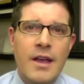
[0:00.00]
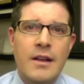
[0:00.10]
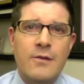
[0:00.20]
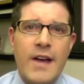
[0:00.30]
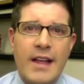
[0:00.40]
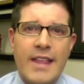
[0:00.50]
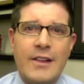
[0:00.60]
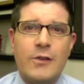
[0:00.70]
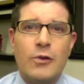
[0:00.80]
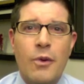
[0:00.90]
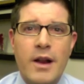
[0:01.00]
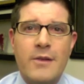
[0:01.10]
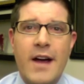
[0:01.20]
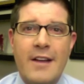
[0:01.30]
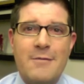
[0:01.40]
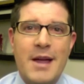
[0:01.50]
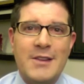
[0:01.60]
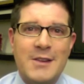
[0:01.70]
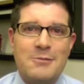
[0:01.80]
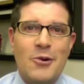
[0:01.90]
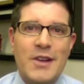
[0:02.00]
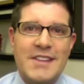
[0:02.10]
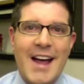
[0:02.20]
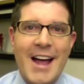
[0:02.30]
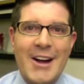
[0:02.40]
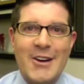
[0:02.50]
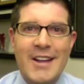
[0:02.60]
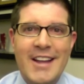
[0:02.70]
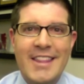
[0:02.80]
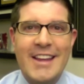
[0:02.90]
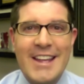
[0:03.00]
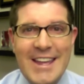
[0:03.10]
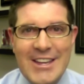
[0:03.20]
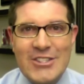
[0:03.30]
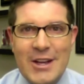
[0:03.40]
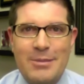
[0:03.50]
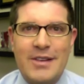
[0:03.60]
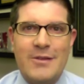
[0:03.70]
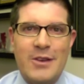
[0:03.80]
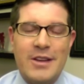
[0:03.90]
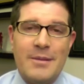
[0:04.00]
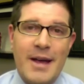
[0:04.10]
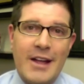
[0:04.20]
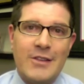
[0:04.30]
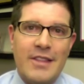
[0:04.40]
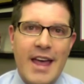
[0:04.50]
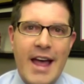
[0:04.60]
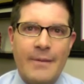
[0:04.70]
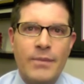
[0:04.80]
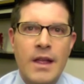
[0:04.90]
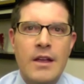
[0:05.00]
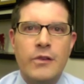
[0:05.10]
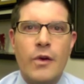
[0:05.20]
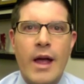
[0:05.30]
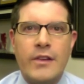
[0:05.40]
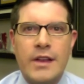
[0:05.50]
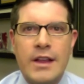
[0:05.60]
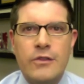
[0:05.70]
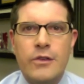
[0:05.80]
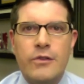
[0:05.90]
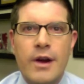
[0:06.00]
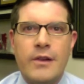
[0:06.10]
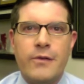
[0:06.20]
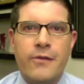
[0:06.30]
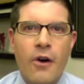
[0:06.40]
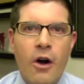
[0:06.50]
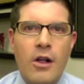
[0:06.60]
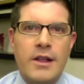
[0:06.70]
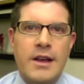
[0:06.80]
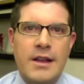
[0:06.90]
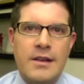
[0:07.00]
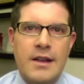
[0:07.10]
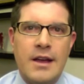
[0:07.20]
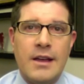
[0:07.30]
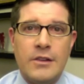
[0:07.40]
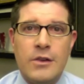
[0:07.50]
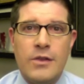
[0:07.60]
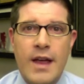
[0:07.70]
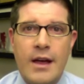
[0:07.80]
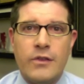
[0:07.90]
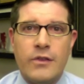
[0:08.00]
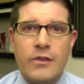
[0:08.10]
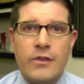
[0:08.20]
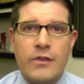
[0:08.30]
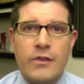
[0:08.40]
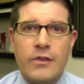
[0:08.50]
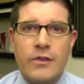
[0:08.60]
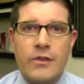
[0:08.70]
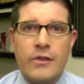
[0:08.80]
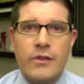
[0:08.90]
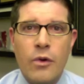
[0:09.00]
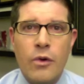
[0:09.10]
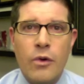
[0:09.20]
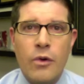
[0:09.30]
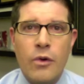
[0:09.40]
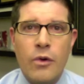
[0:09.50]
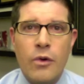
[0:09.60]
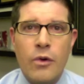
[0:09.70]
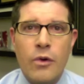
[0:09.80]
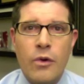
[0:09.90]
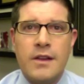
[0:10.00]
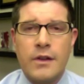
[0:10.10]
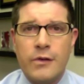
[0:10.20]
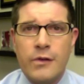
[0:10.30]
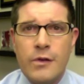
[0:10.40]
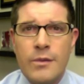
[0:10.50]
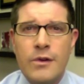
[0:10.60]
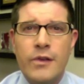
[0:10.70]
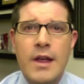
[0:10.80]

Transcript: In fact, that's 25 basis points higher than Egypt, if you can imagine that. So as interest rates fall in India in 2012, it puts more money into the hands of consumers